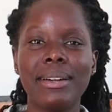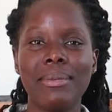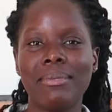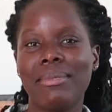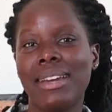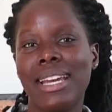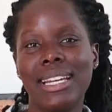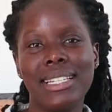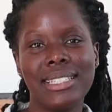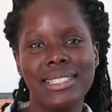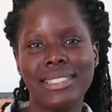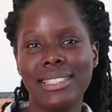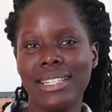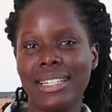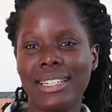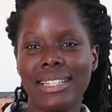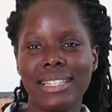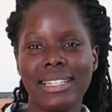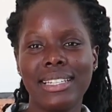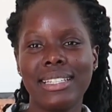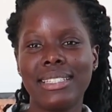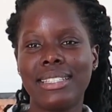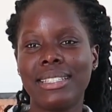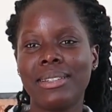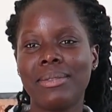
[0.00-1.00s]
amazing.
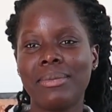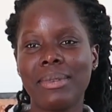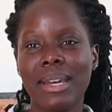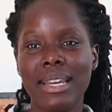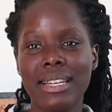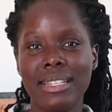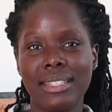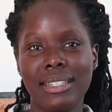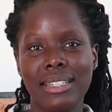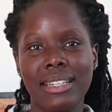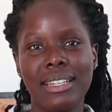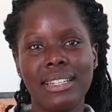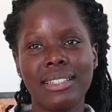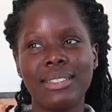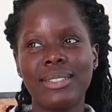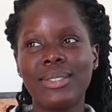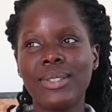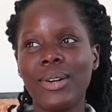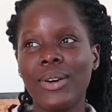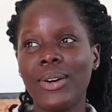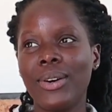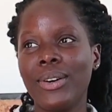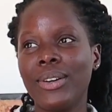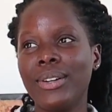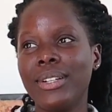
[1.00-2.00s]
It's amazing.
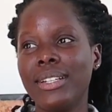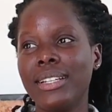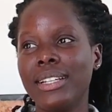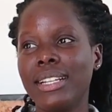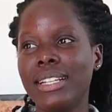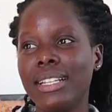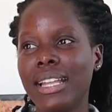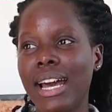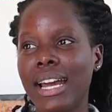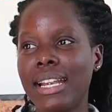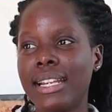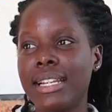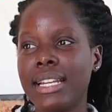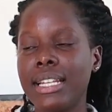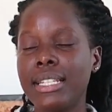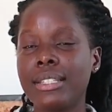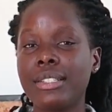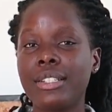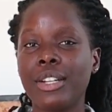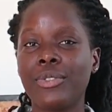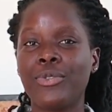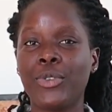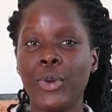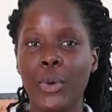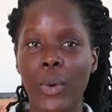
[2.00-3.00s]
So at
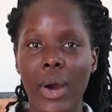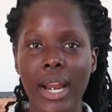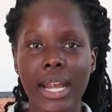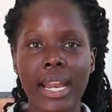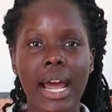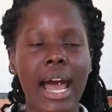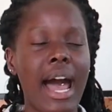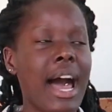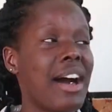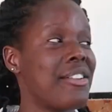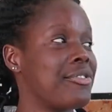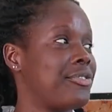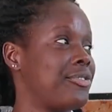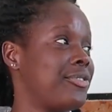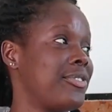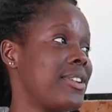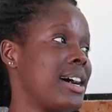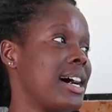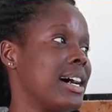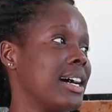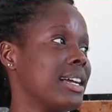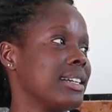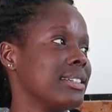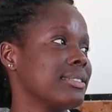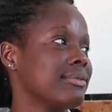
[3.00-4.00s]
least if you wanna have
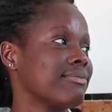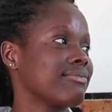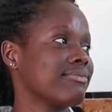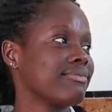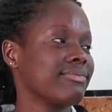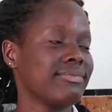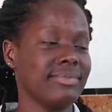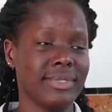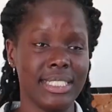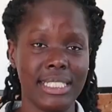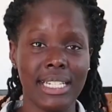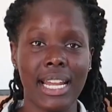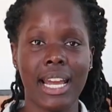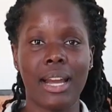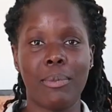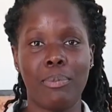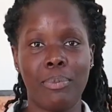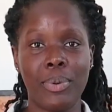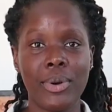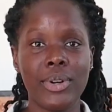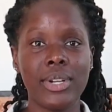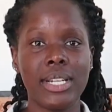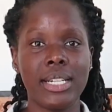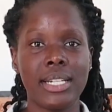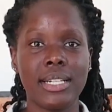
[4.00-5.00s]
fun, like,
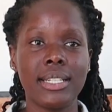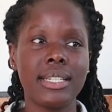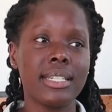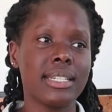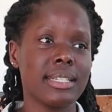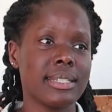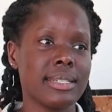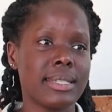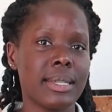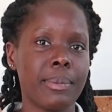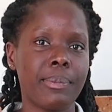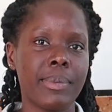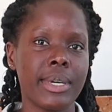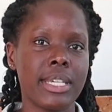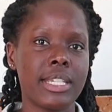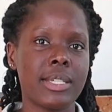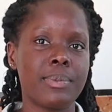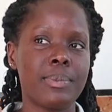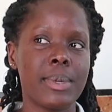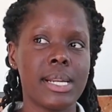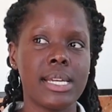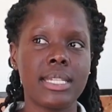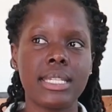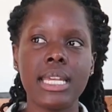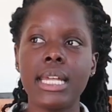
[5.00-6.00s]
Poland is the
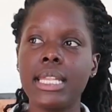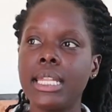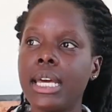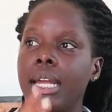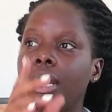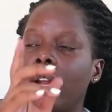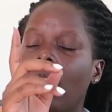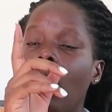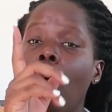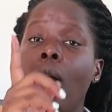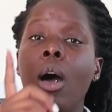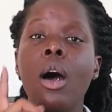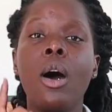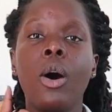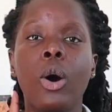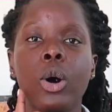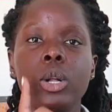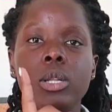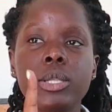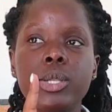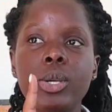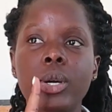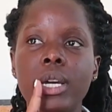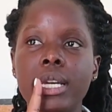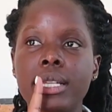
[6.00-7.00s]
best place. And then
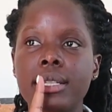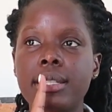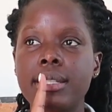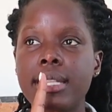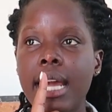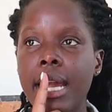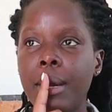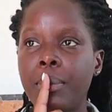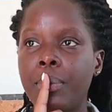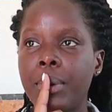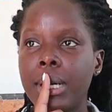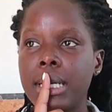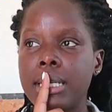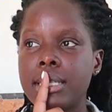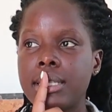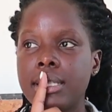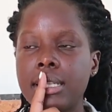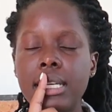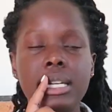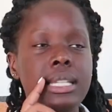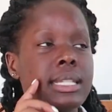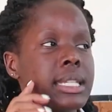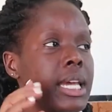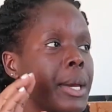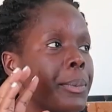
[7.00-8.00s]
also in
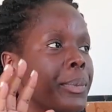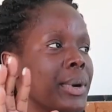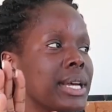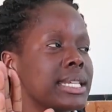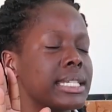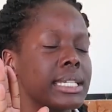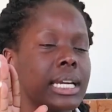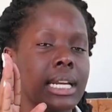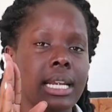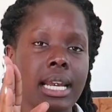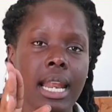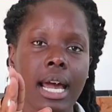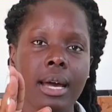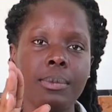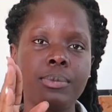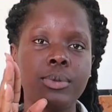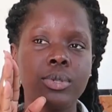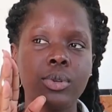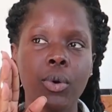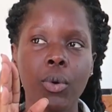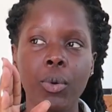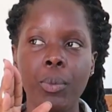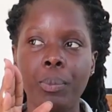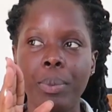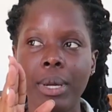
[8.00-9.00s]
Cyprus
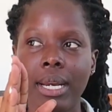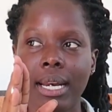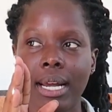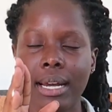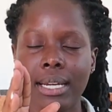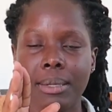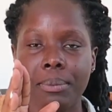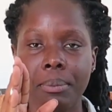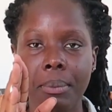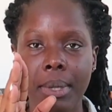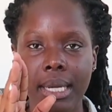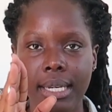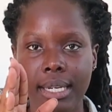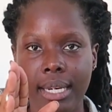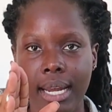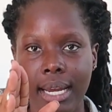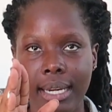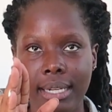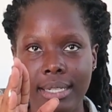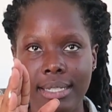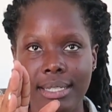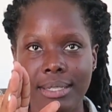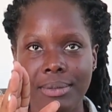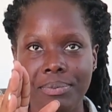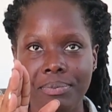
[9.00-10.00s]
clubs open at
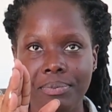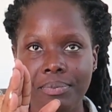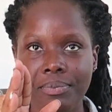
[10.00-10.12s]
midnight.